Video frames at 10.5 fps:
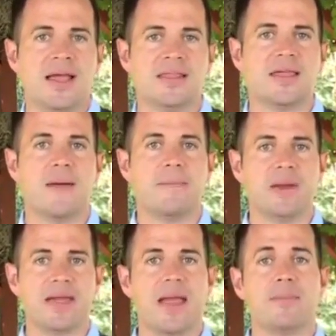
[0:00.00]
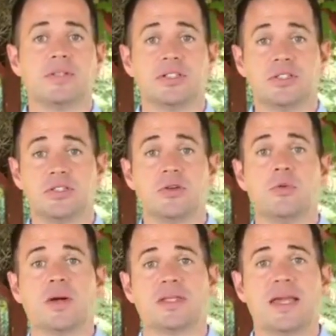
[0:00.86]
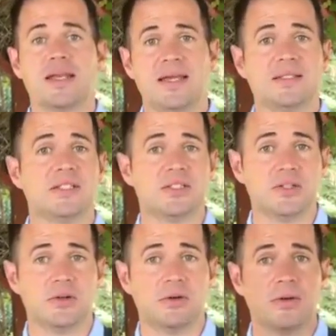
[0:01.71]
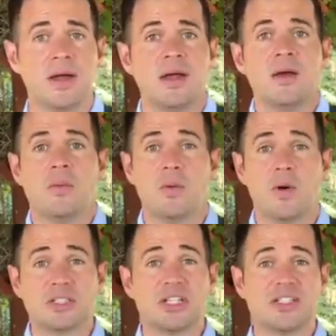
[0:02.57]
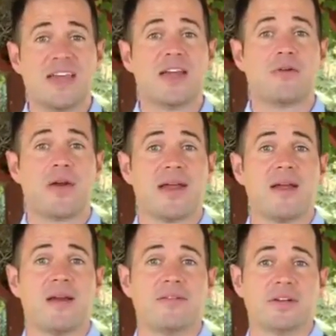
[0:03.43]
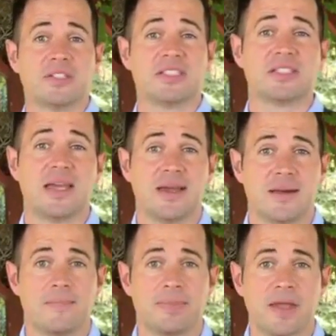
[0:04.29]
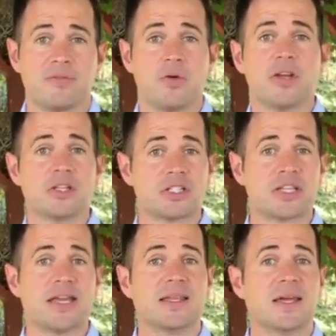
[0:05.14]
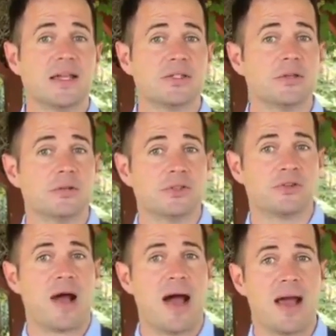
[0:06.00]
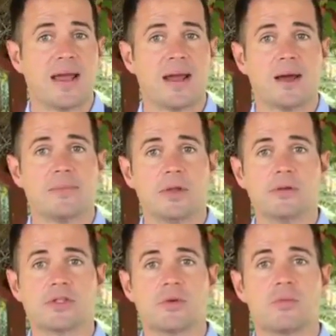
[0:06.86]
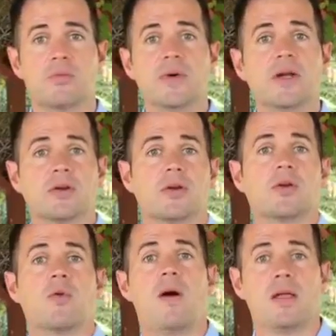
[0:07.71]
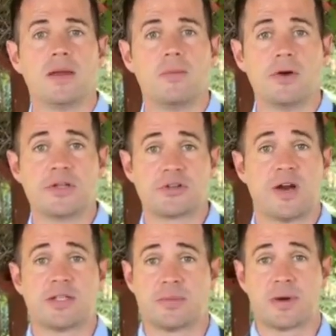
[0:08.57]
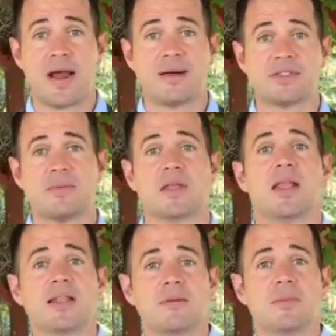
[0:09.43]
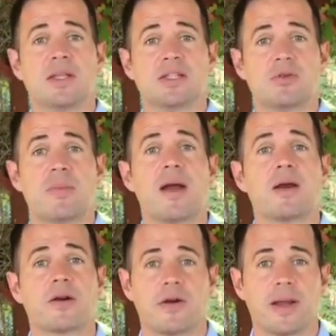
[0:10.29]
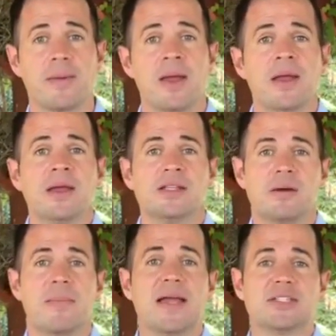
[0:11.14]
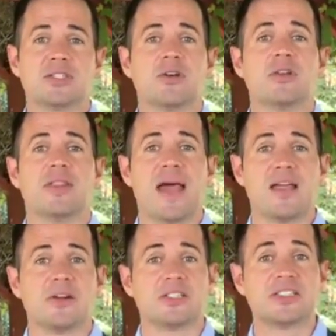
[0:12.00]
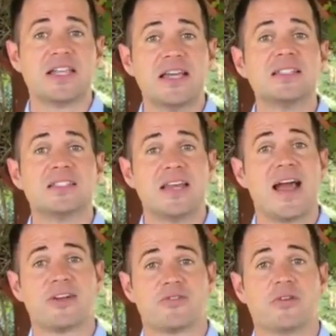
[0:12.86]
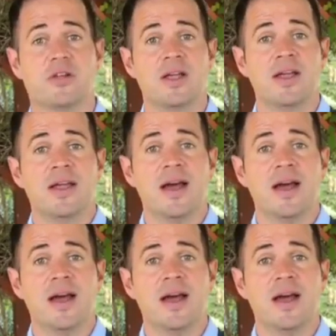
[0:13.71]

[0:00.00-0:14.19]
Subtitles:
in them being able to do what they need to do. We want you to take great care of your skin. Avoid your skin getting too dry. Use a real good quality moisturizer, perhaps something like the Melisse Repair Cream, to make certain that your skin's natural